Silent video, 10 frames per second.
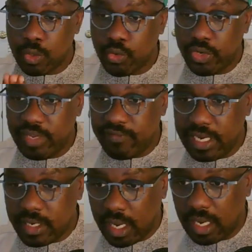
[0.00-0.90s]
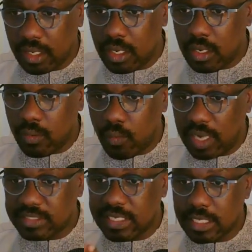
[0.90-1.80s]
Good evening, Doc.
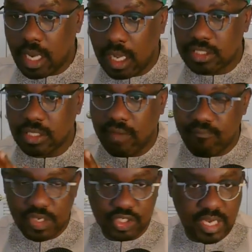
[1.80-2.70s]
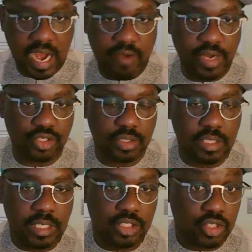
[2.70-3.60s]
What's the cause of miscarriage?
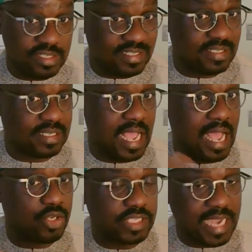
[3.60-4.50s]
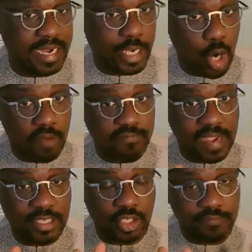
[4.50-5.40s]
So this is outside the
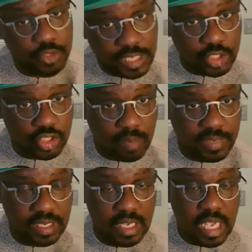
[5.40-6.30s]
confines of today's topic.